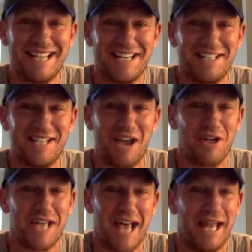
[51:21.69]
It
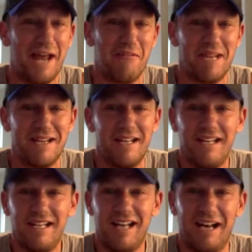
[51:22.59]
scares the hell out of me.
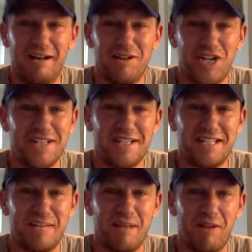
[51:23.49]
Sheets has
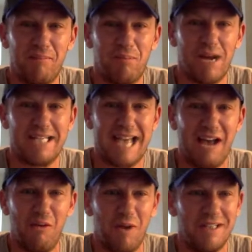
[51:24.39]
seen me break
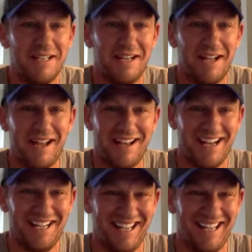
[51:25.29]
down once on a.